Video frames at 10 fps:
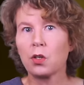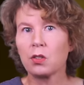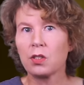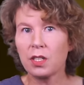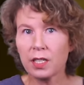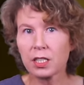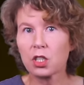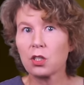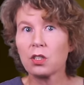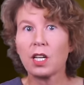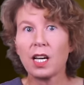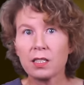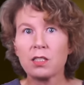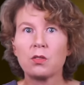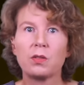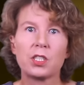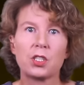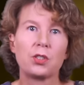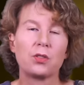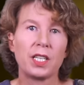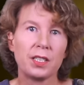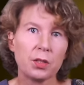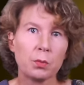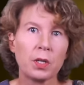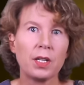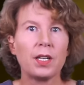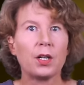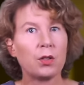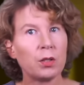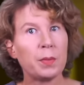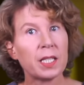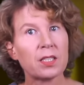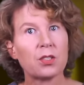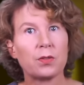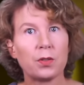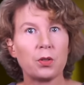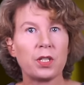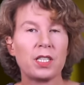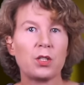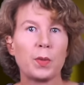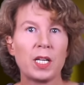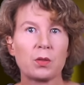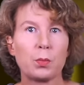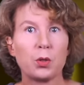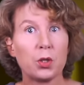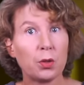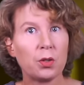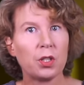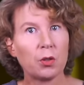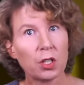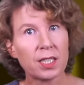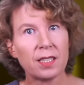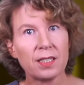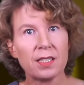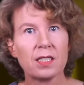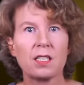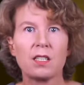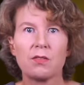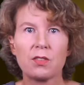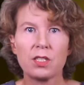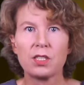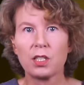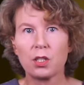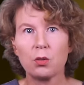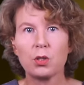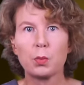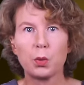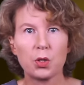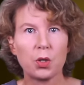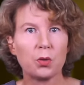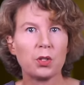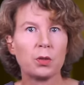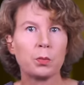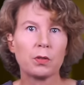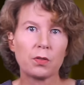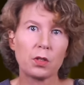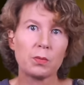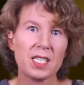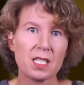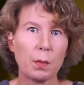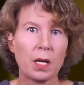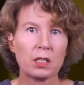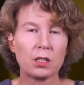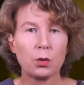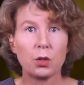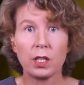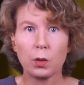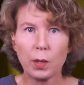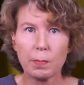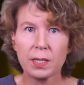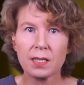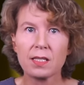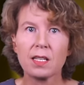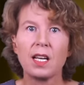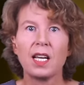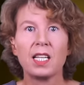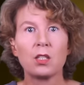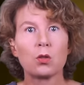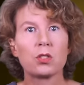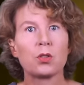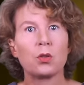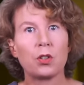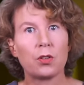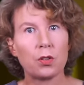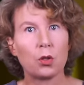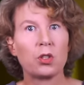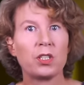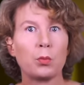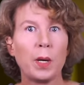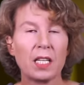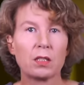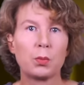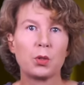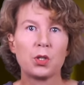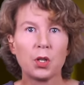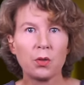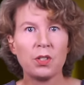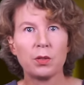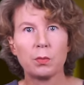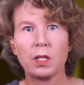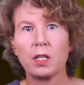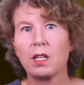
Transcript: on natural unenriched uranium, on a mix of uranium and plutonium oxides. This includes plutonium from dismantled nuclear weapons and also on thorium and plutonium.